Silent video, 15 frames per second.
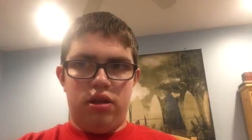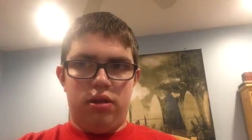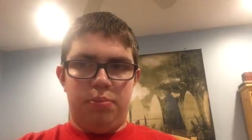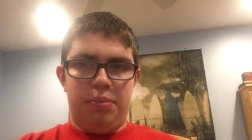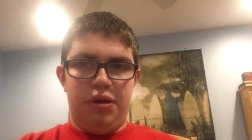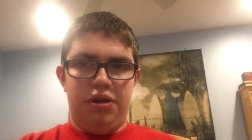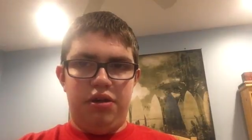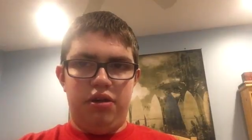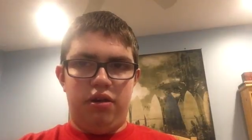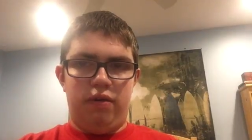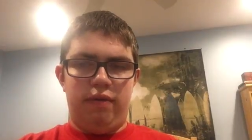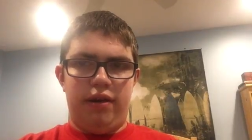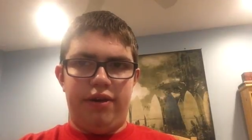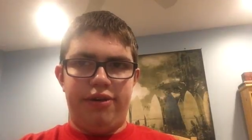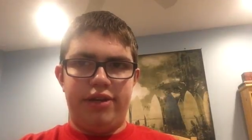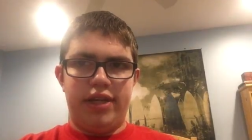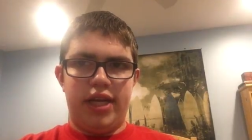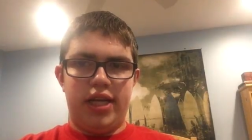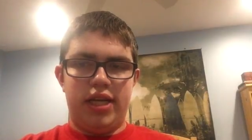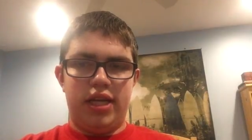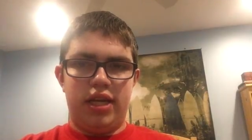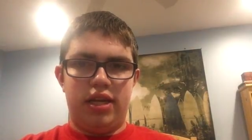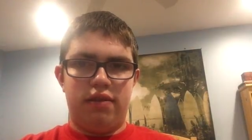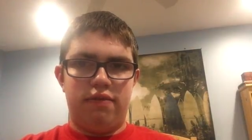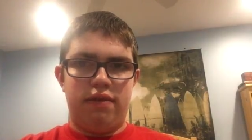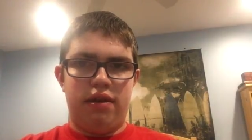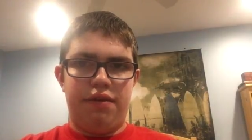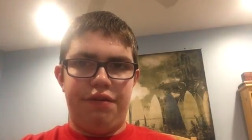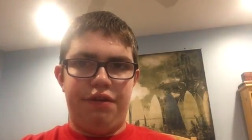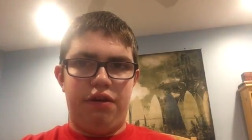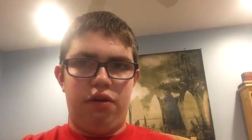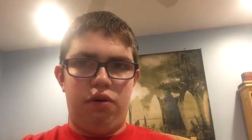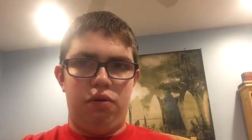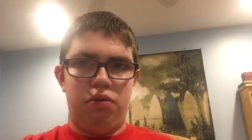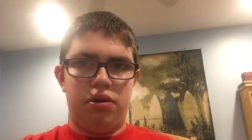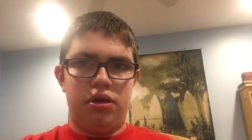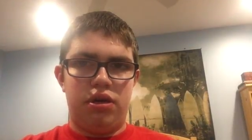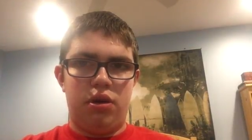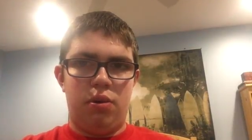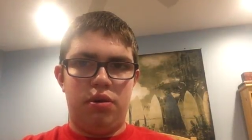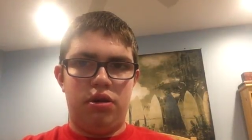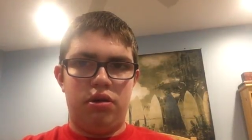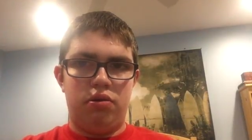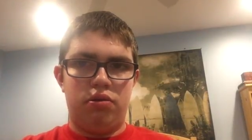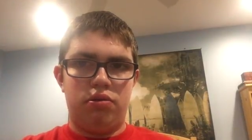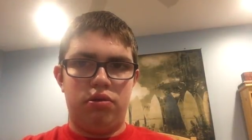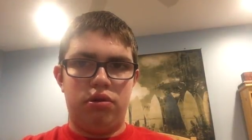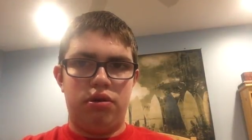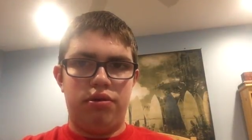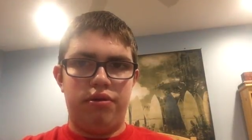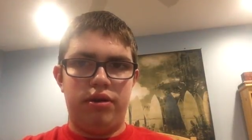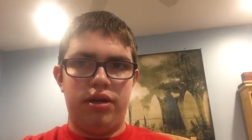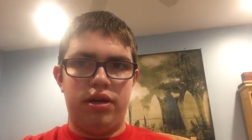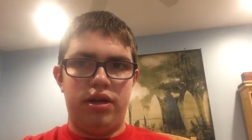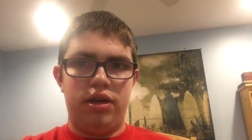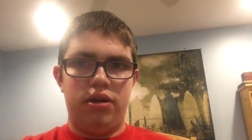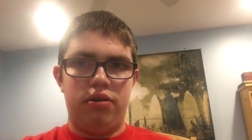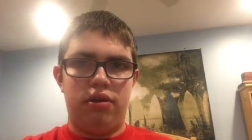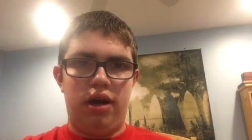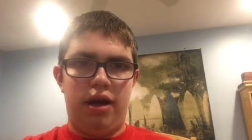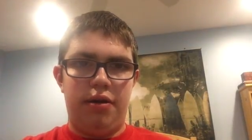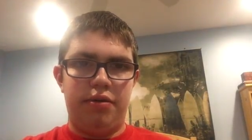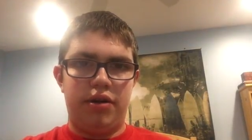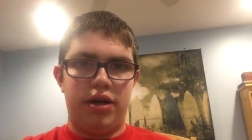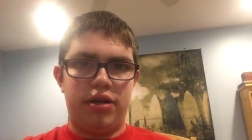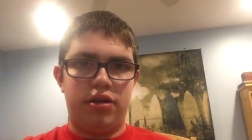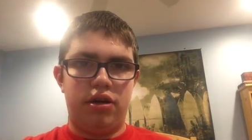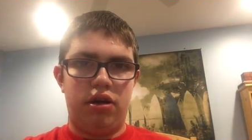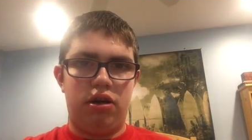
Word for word: The mirror of Erised is very old and no one knows who created it or how it got to